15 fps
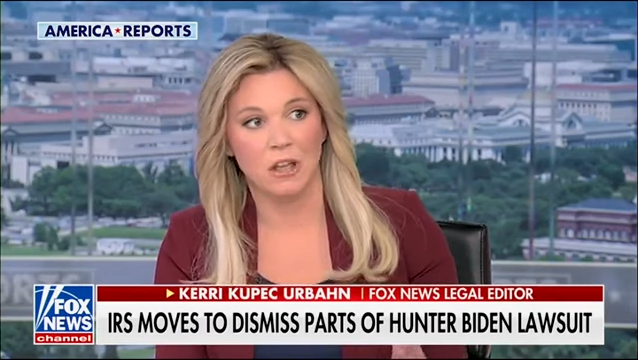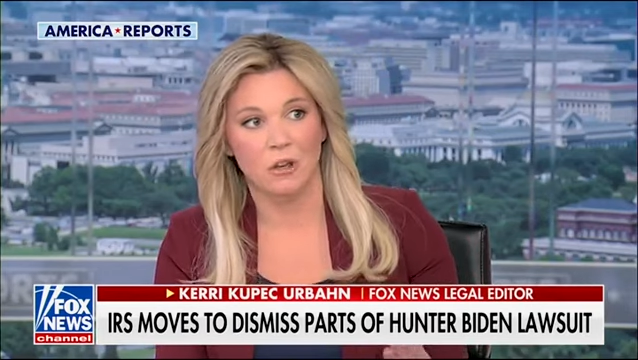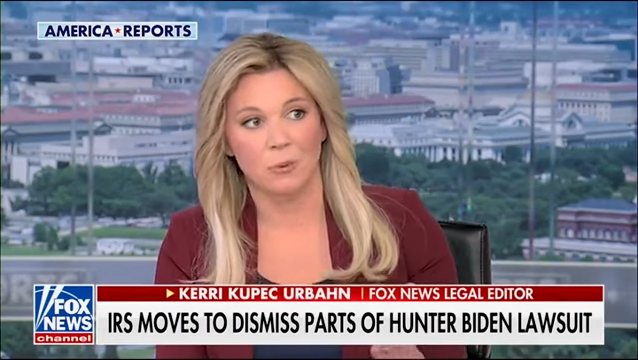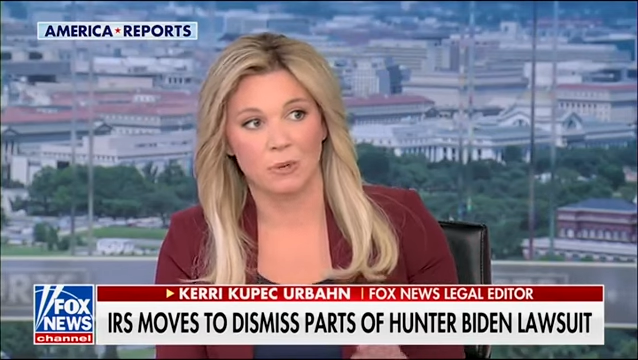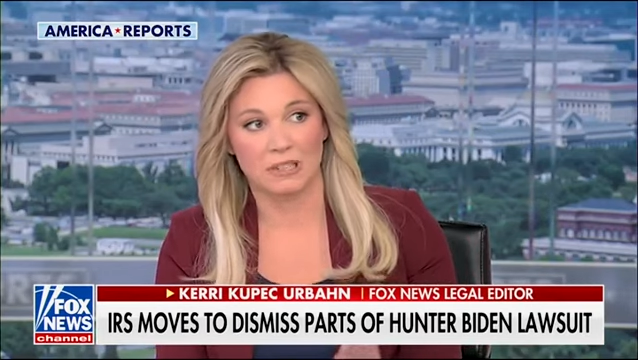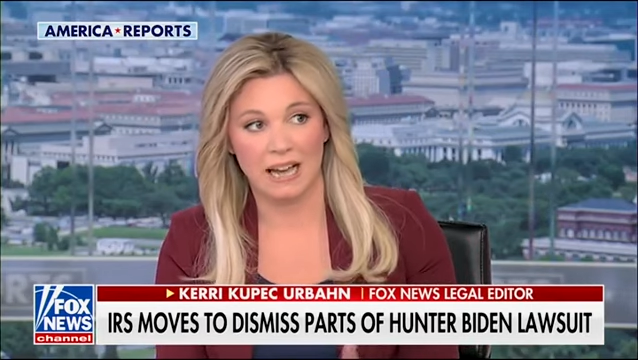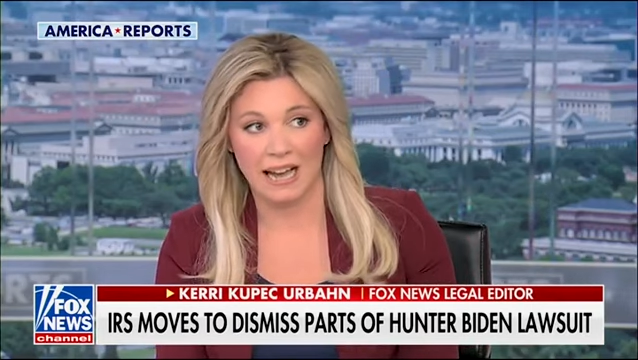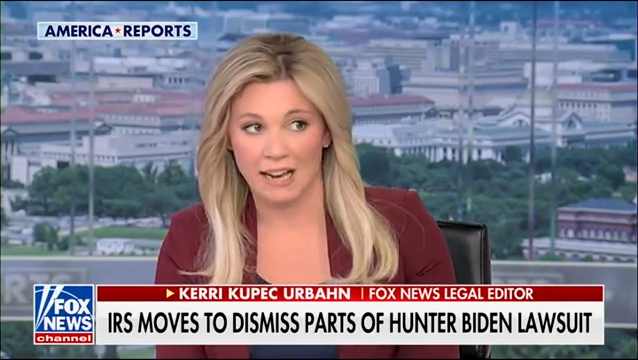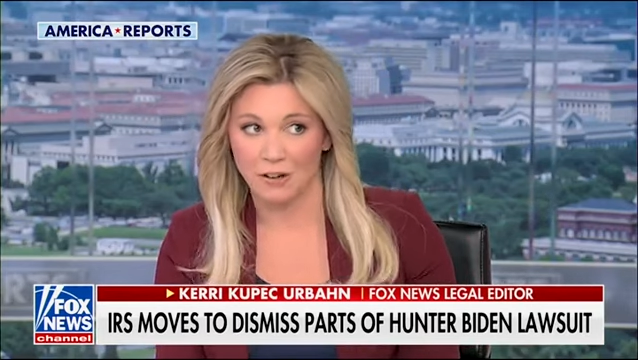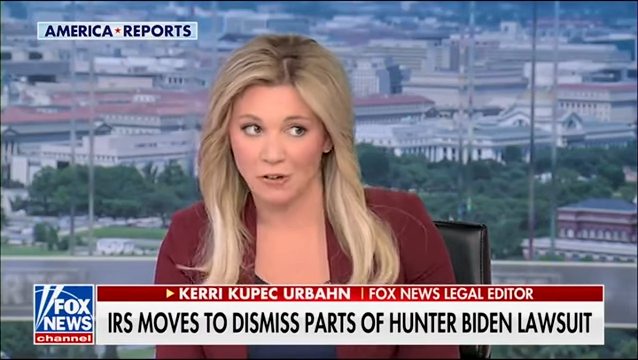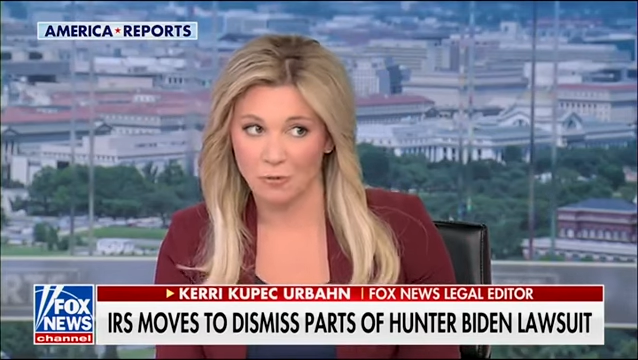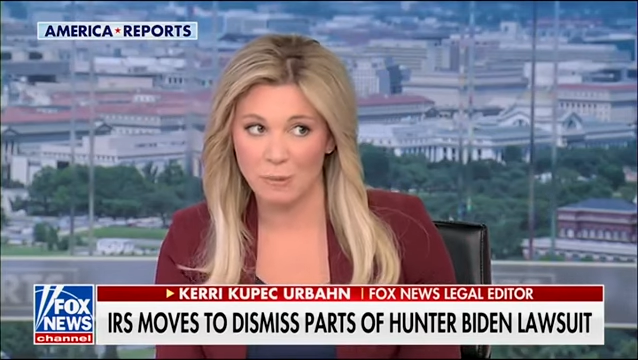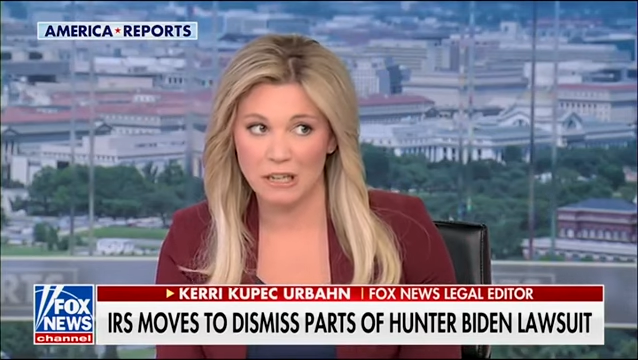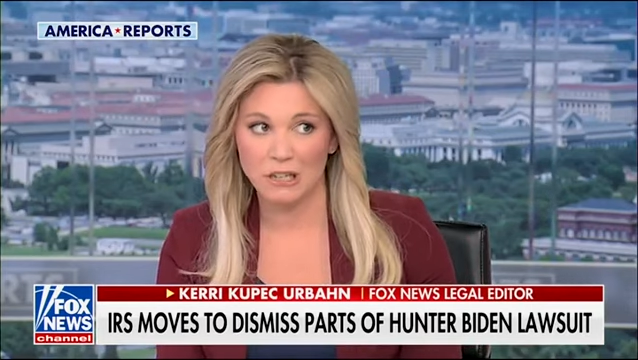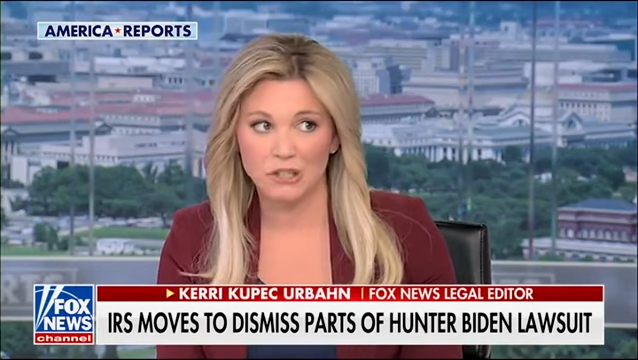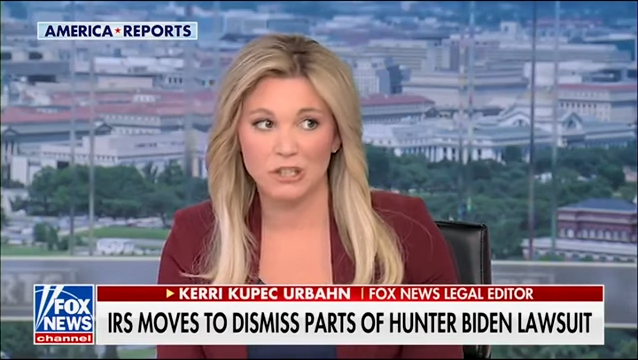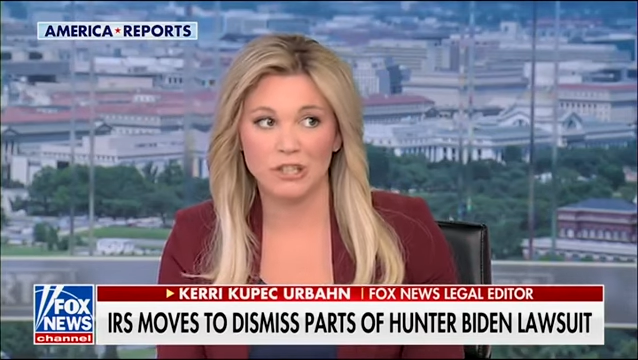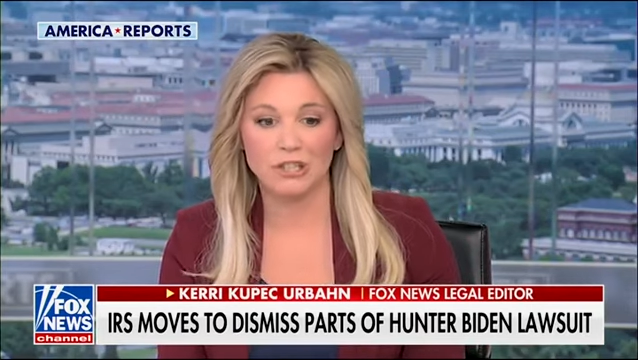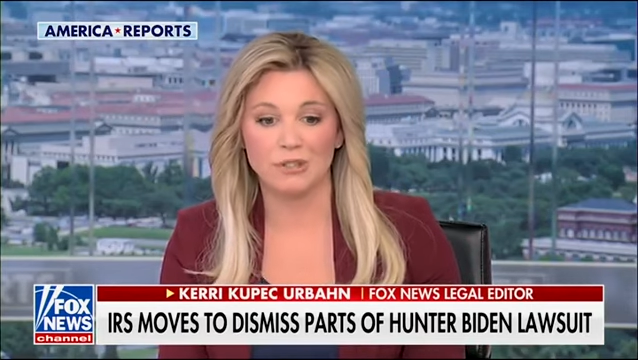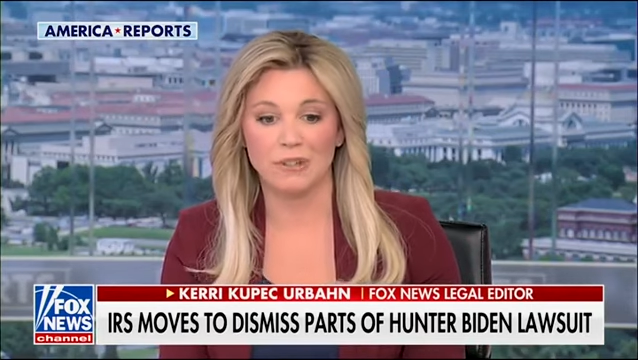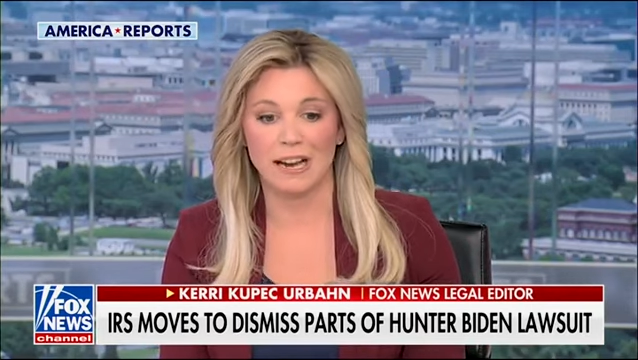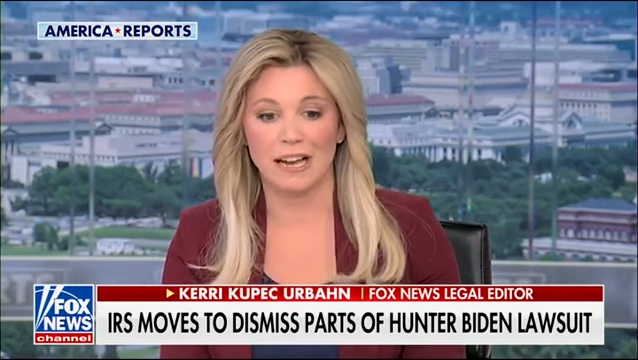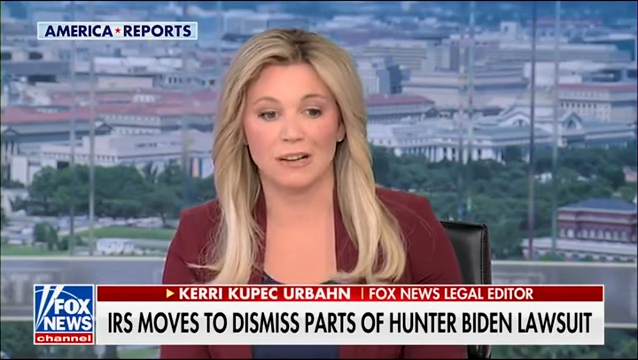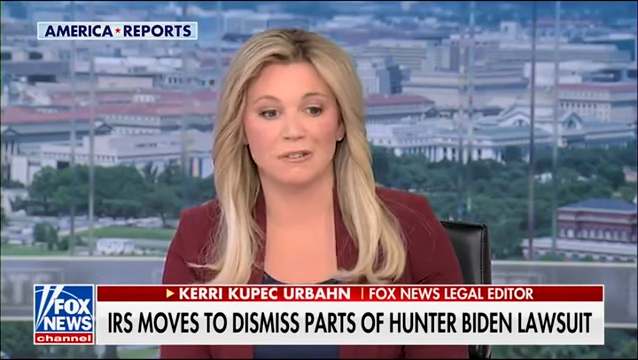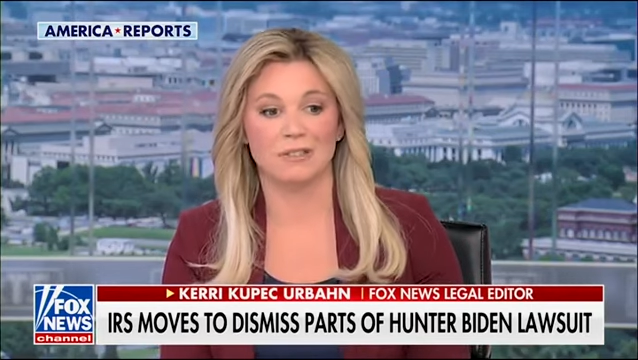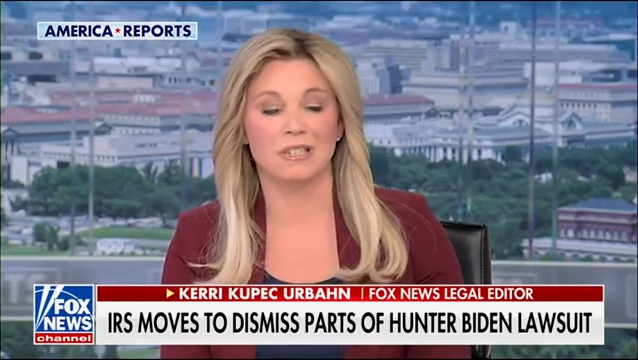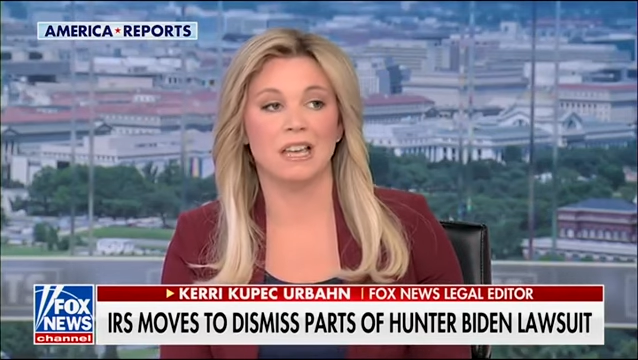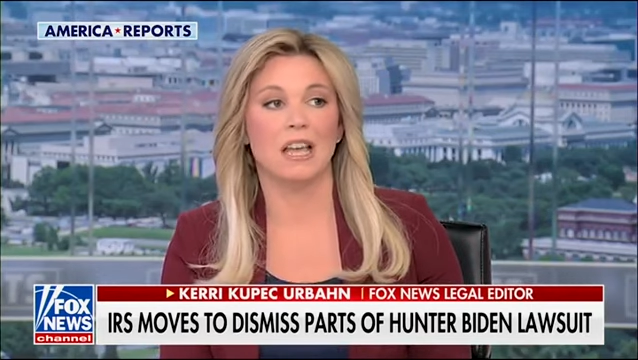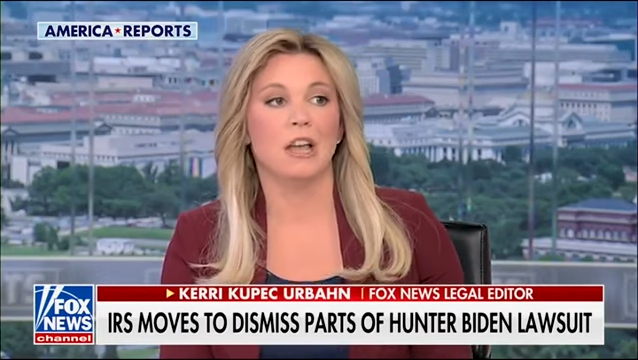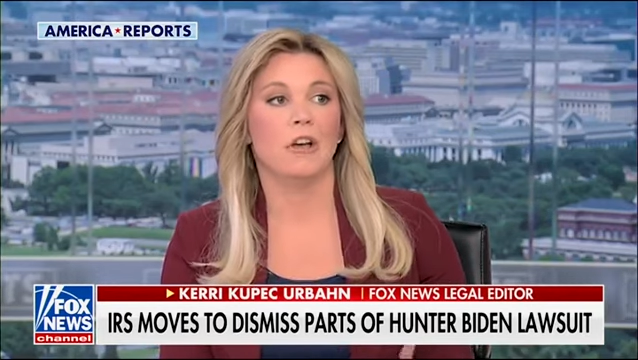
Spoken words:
We're tired of being jerked around.